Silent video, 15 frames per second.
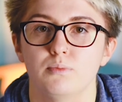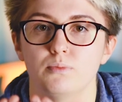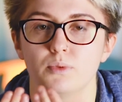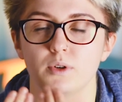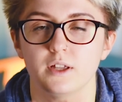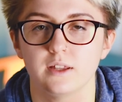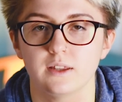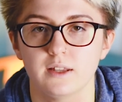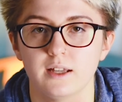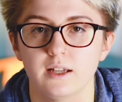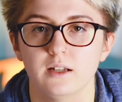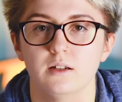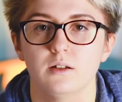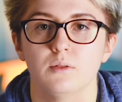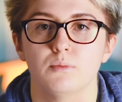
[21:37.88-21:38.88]
breathe
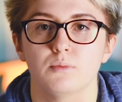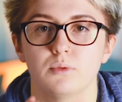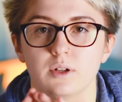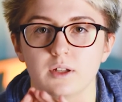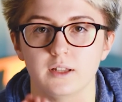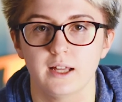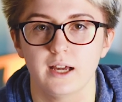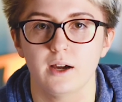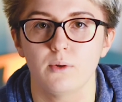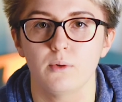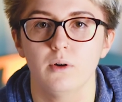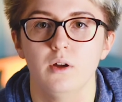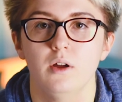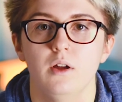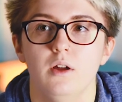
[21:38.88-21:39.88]
in, breathe
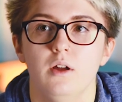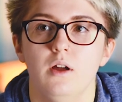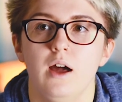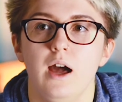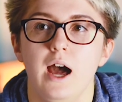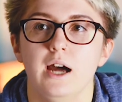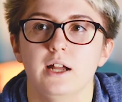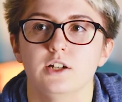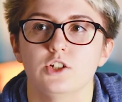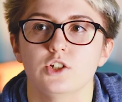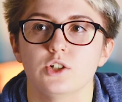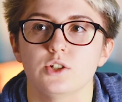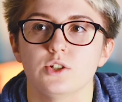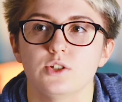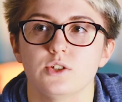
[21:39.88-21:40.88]
out, and
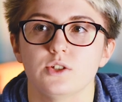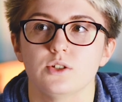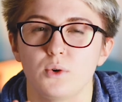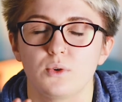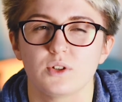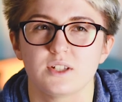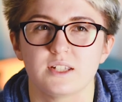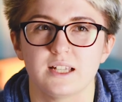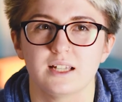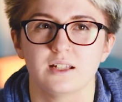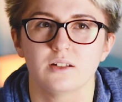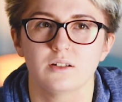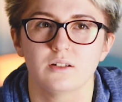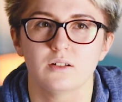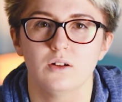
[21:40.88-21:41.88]
just
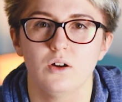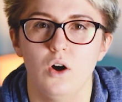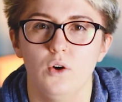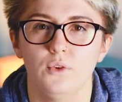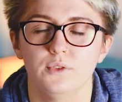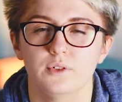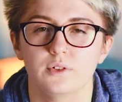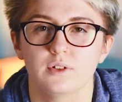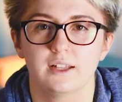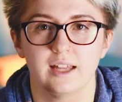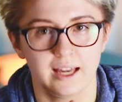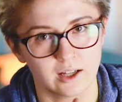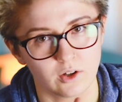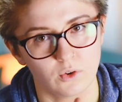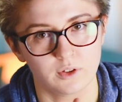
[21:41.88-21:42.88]
focusing on
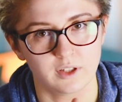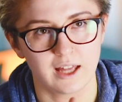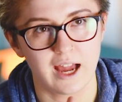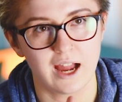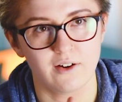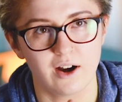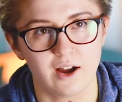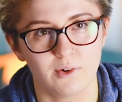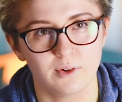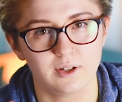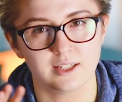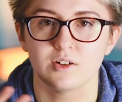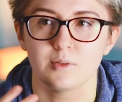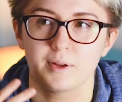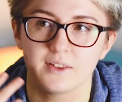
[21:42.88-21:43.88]
getting all the air out.
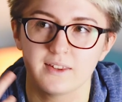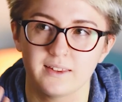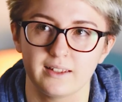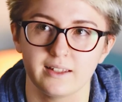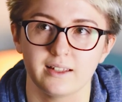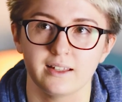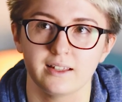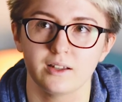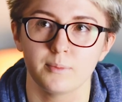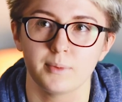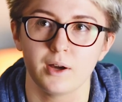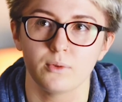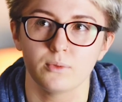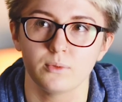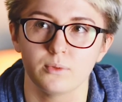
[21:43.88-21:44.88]
It's not about thinking
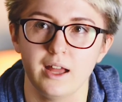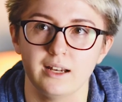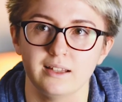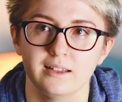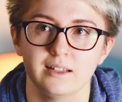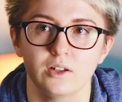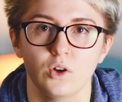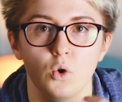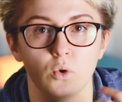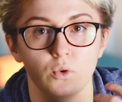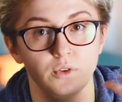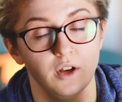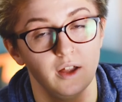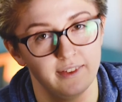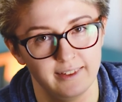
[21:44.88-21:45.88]
about anything or
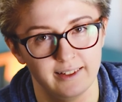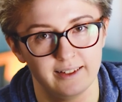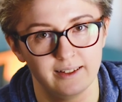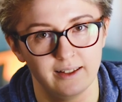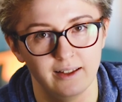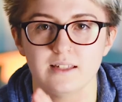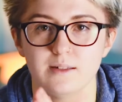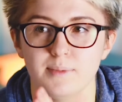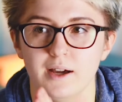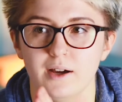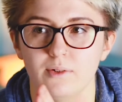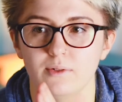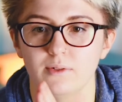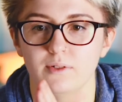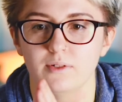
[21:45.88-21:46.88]
nothing. It's
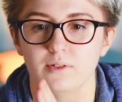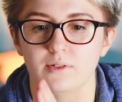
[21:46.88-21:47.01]
about